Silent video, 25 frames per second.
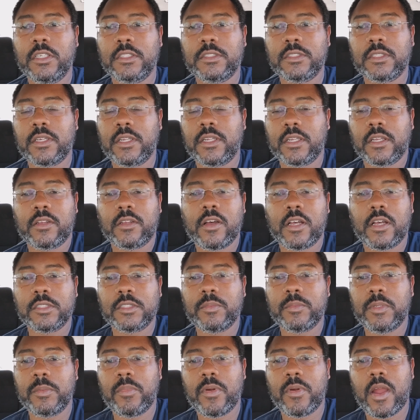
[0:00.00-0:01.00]
It's going to cost
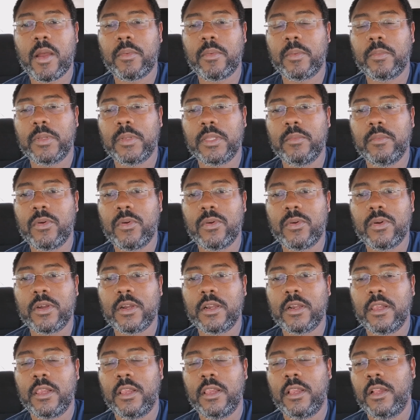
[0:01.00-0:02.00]
me probably
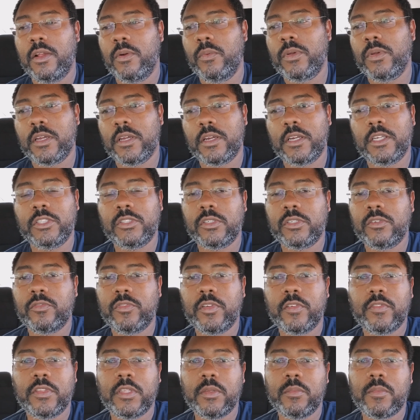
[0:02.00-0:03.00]
more with
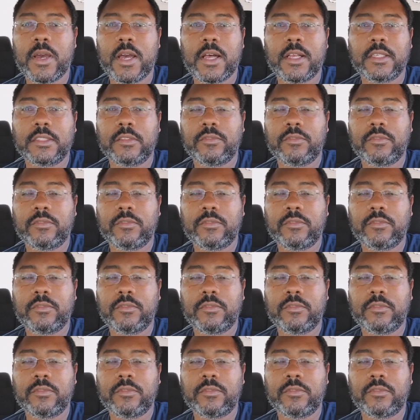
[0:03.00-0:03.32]
150 miles.